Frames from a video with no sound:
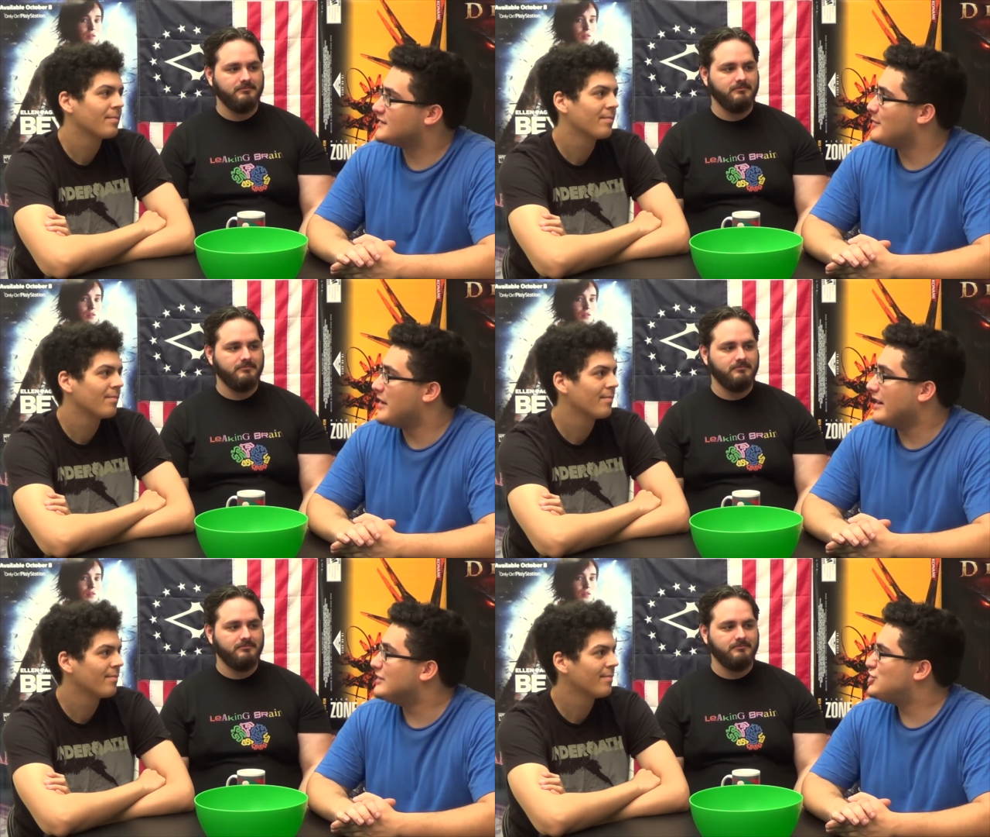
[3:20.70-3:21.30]

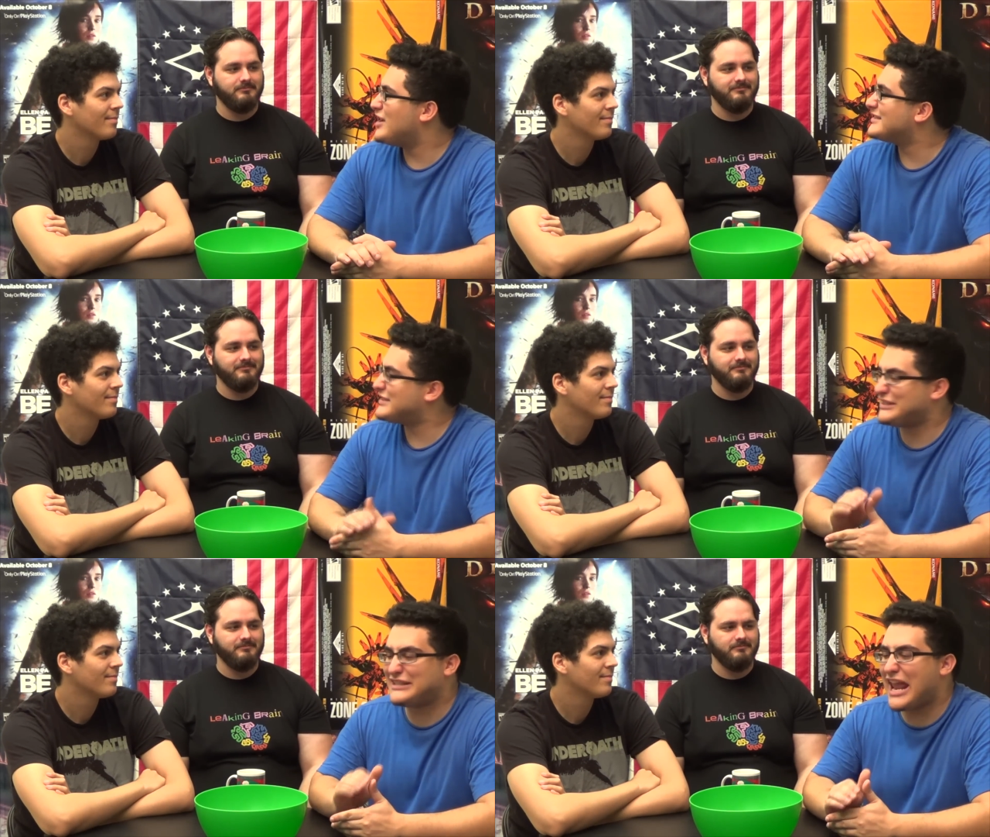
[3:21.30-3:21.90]
Speaker 1: somebody, just
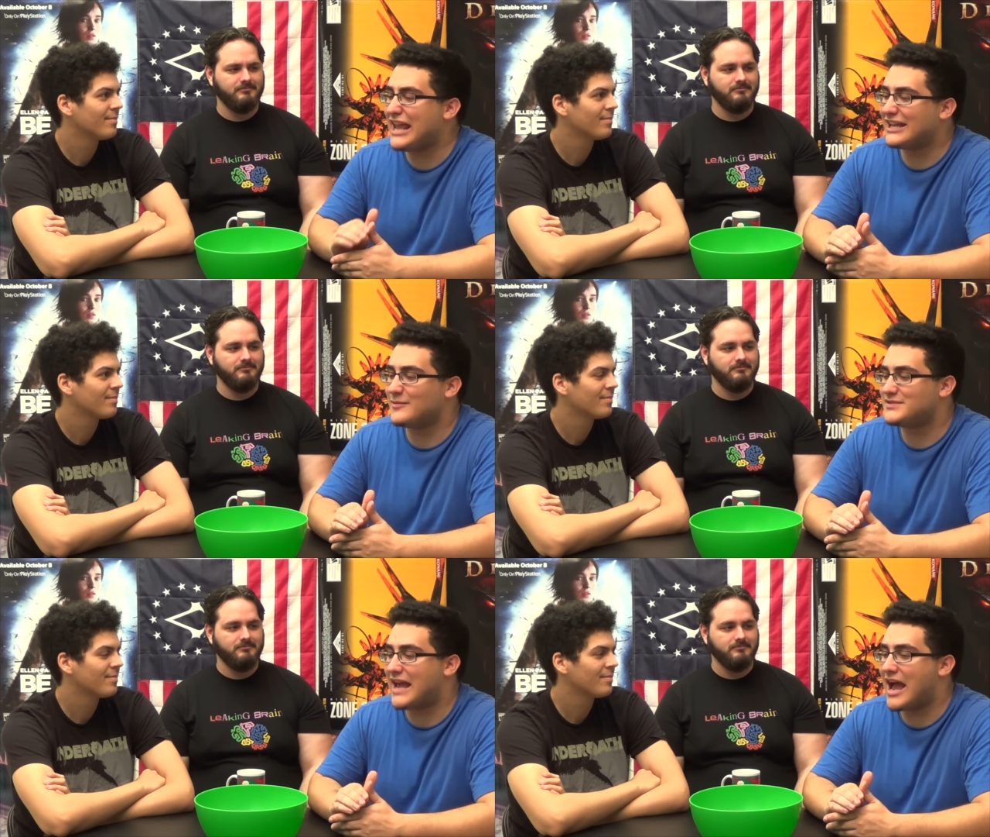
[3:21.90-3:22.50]
taking
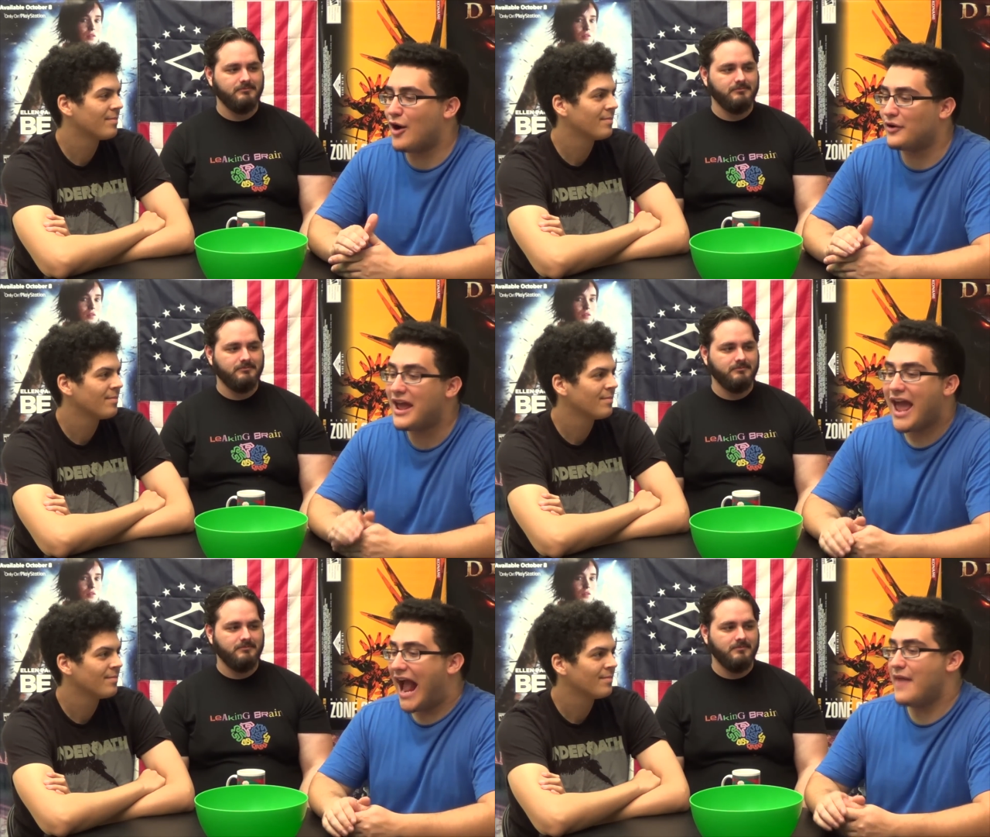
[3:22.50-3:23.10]
them down,
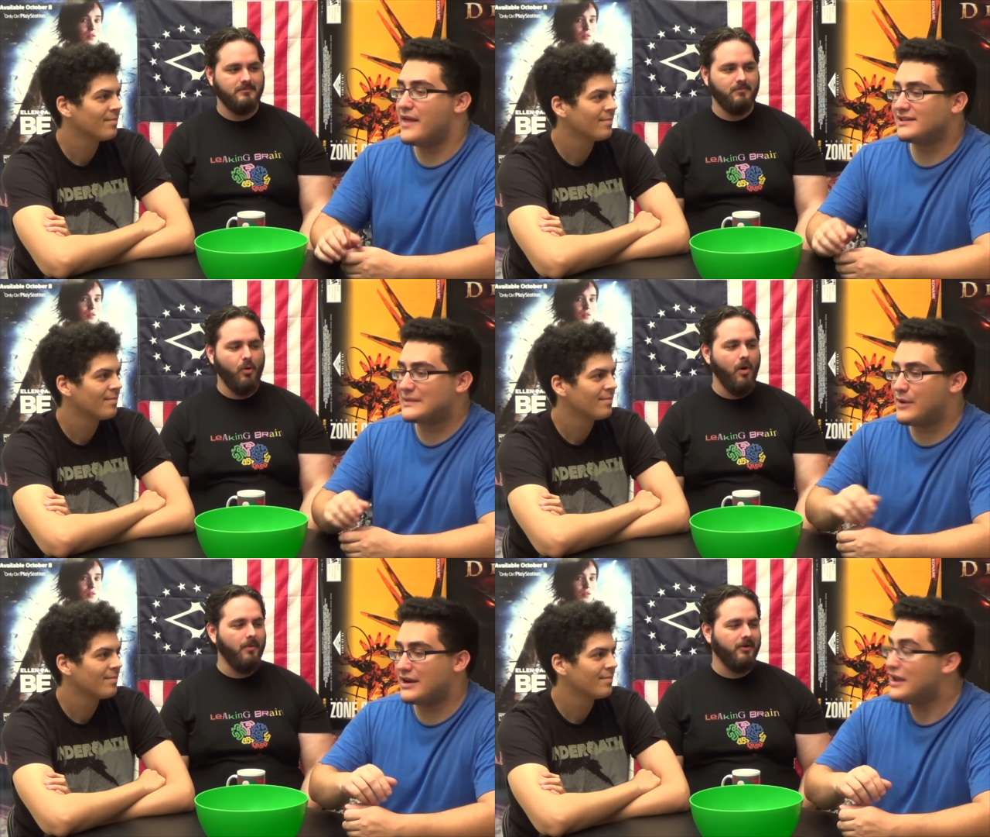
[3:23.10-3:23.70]
and then
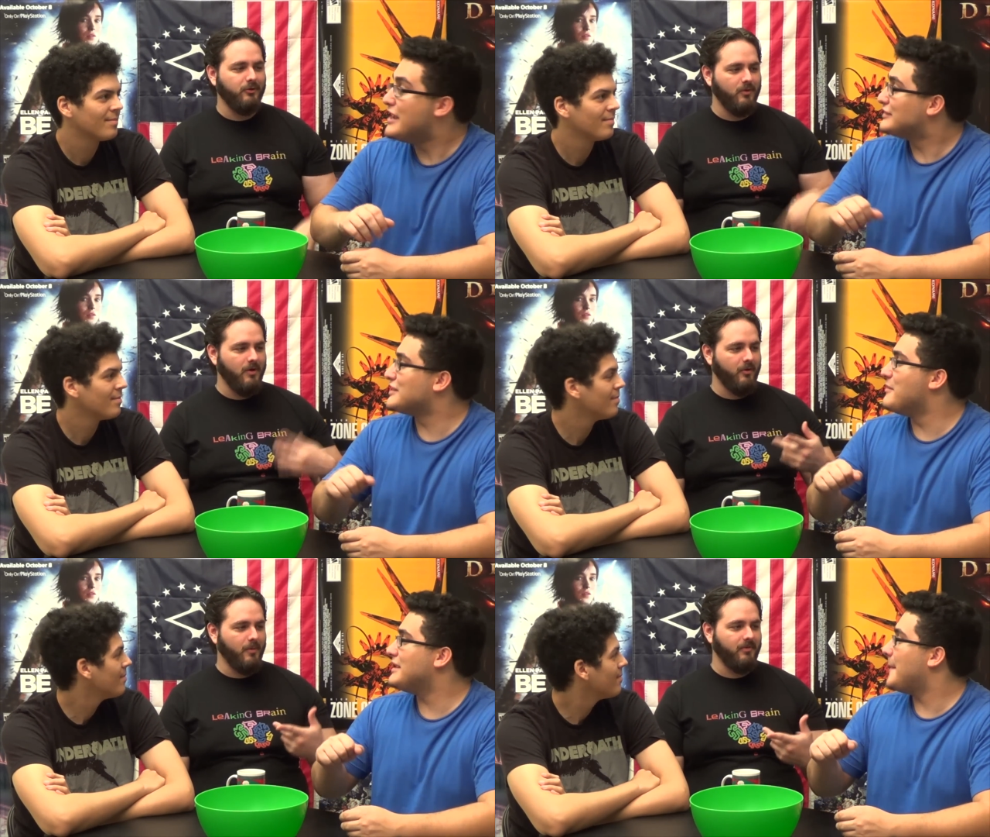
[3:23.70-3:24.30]
somebody. But what you doing
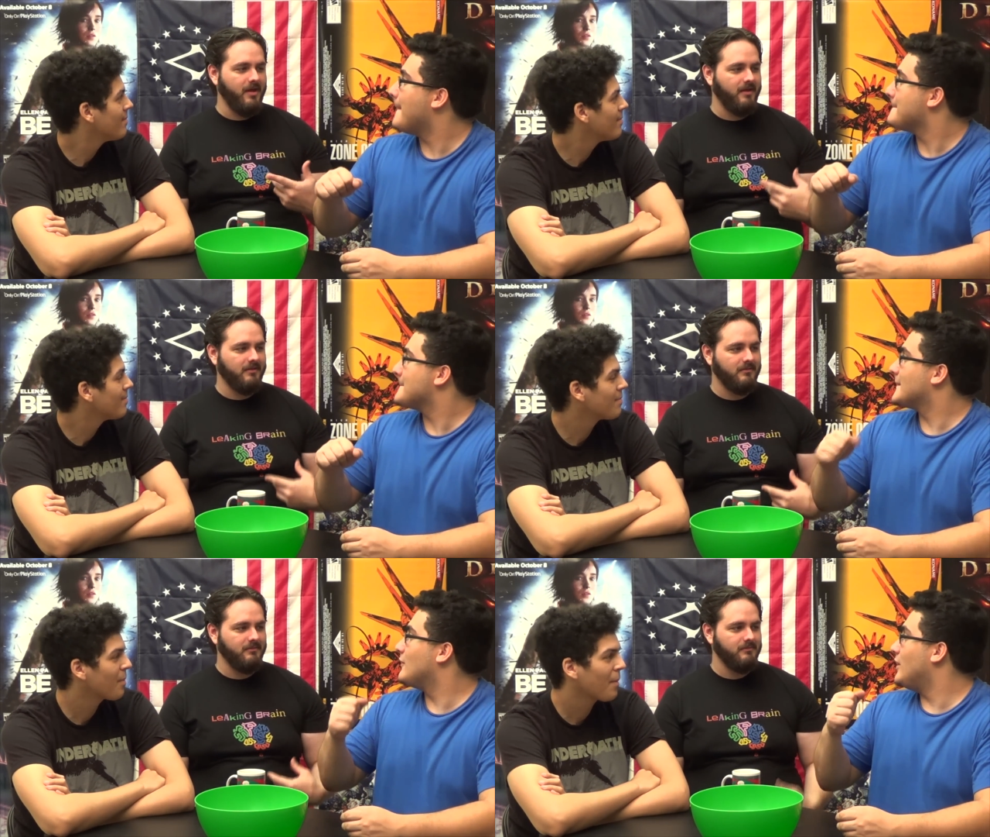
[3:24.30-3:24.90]
somebody, while playing?
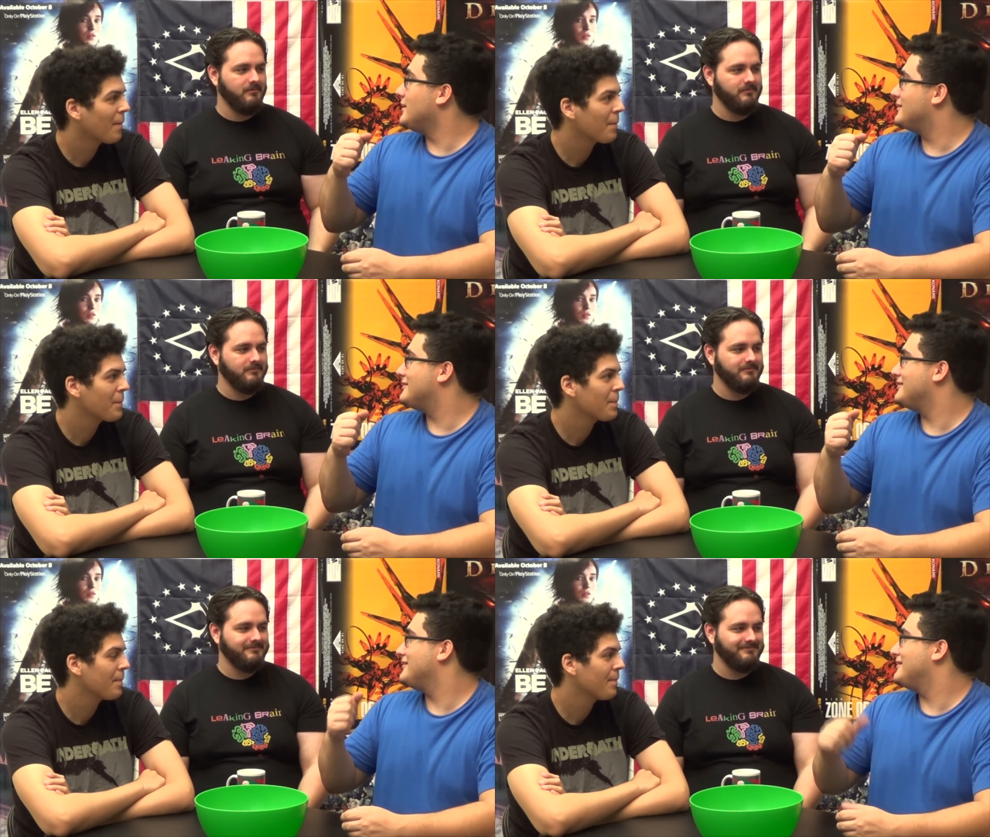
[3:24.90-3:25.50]
What?
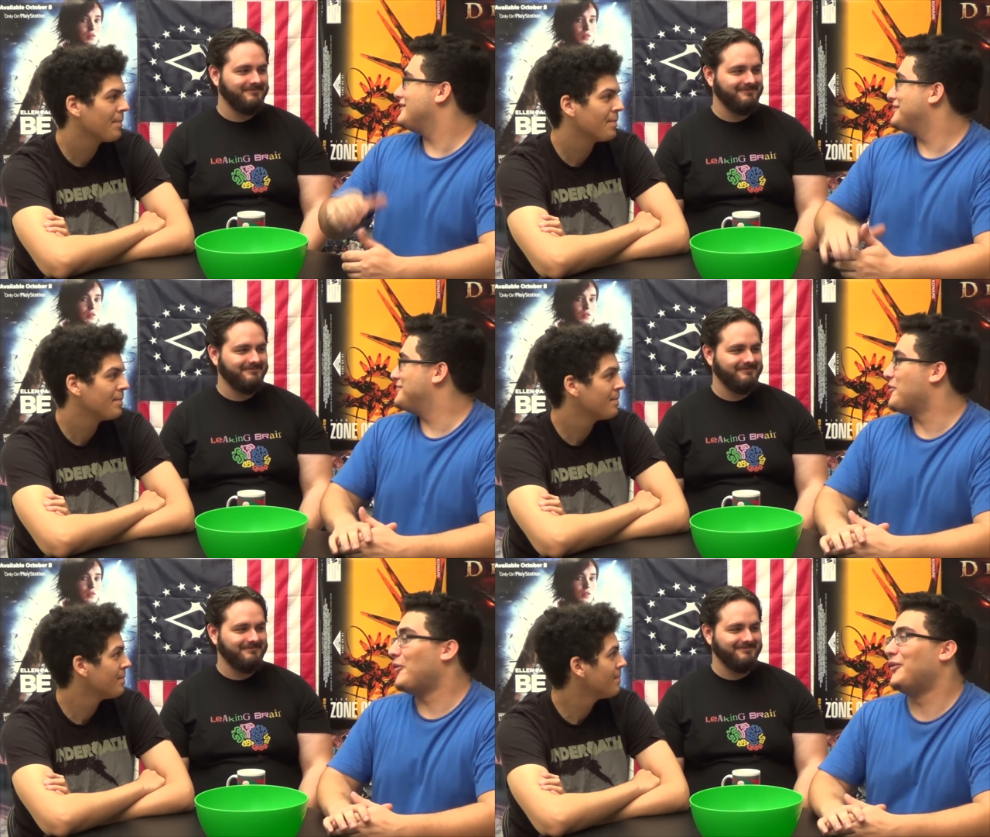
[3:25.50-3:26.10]

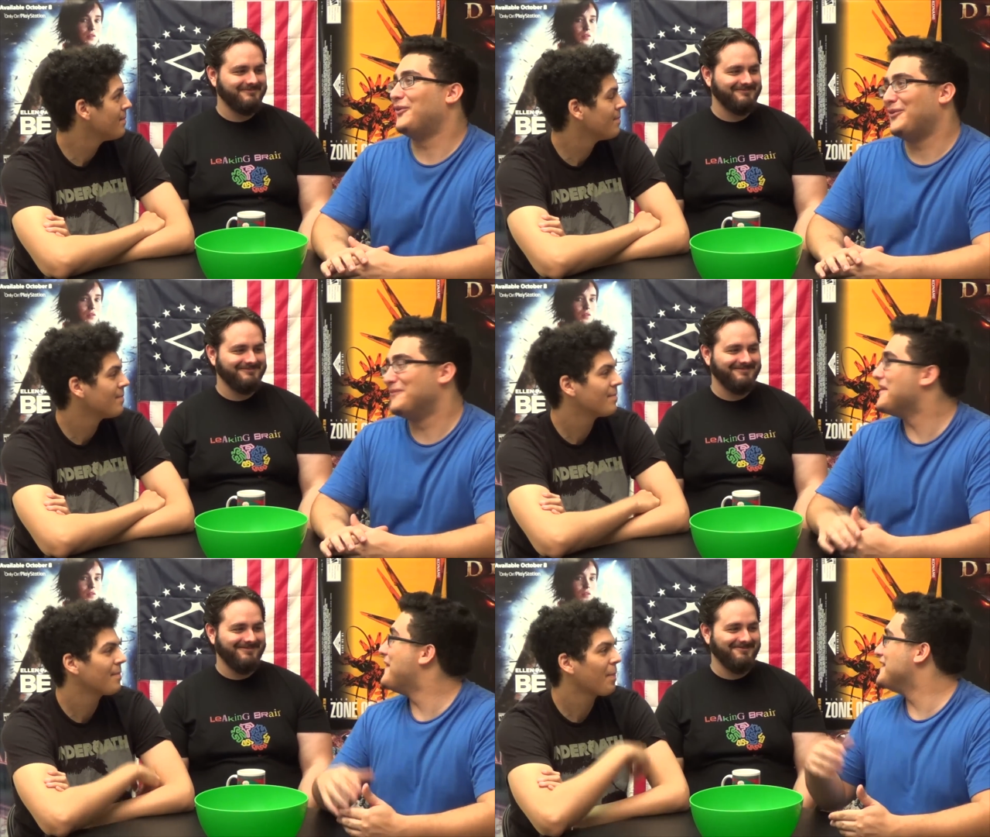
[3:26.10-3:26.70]
Oh.
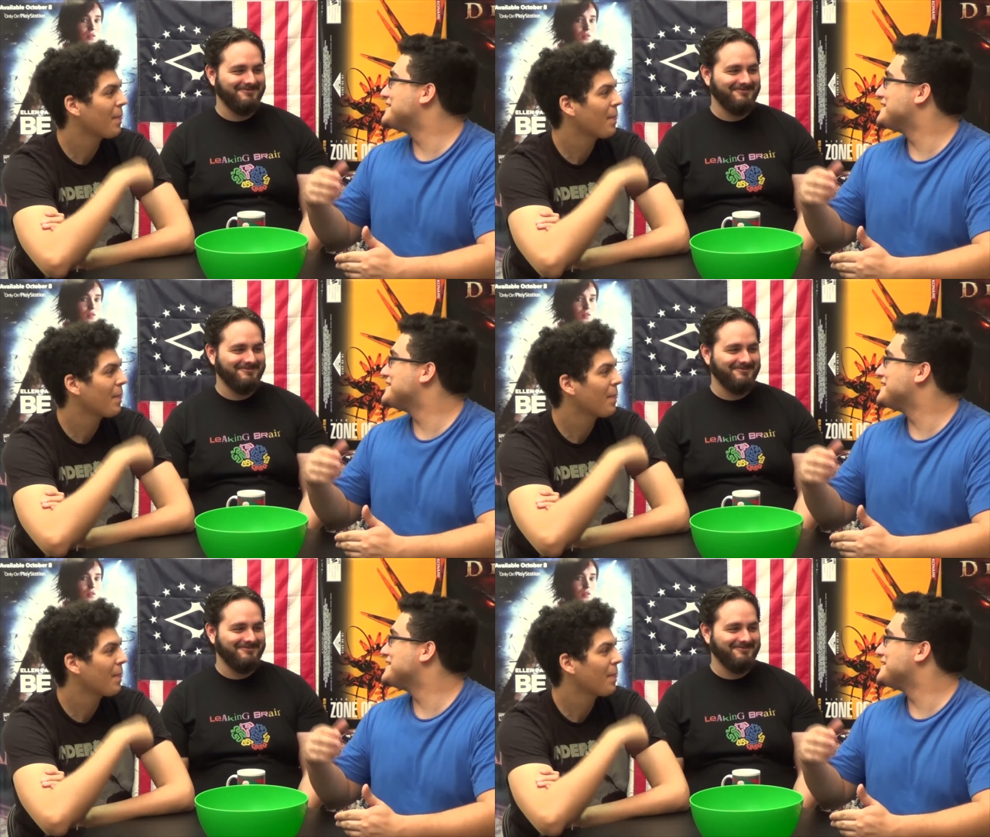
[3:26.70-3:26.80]
And